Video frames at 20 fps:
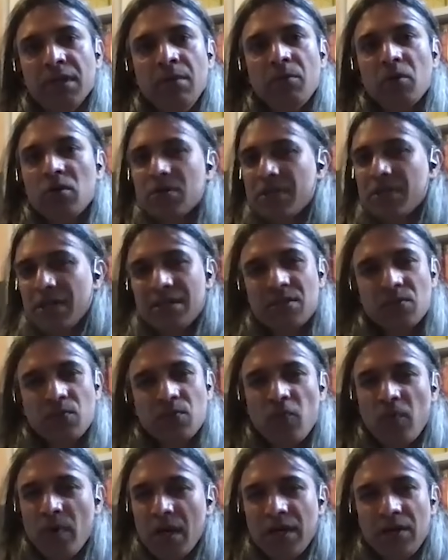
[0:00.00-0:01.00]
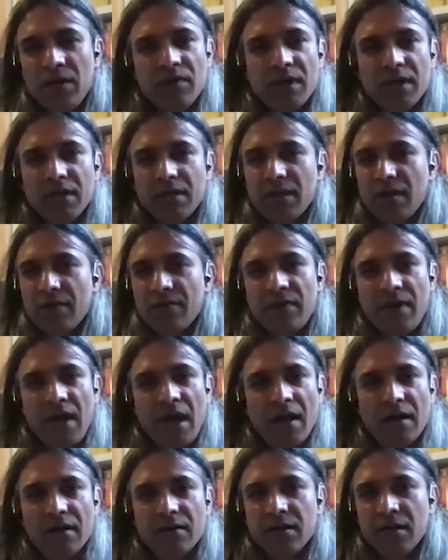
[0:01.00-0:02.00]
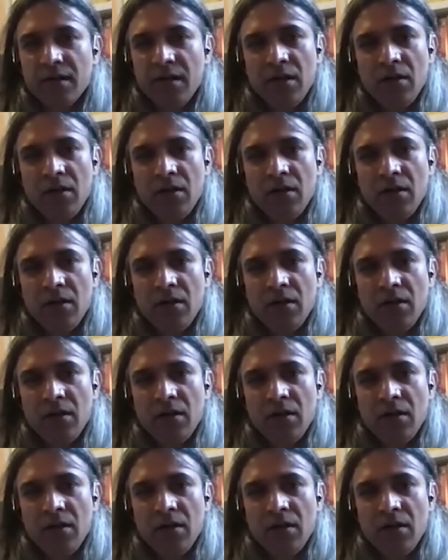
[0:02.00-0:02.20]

because it's they've had